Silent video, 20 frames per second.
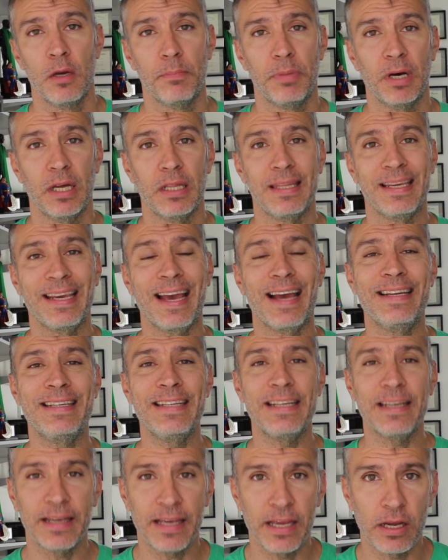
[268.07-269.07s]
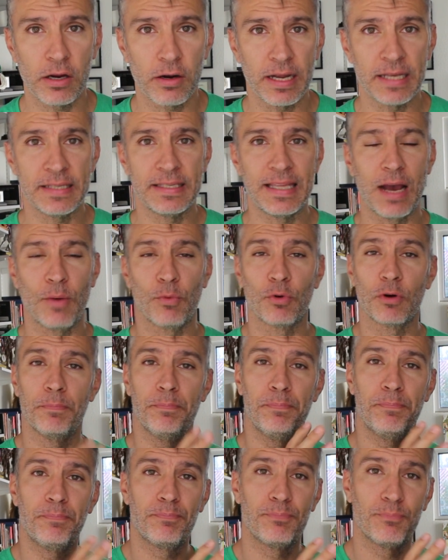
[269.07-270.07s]
But the idea here is that
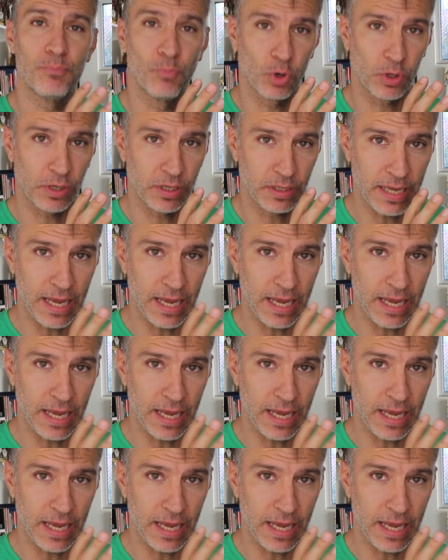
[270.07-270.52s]
we're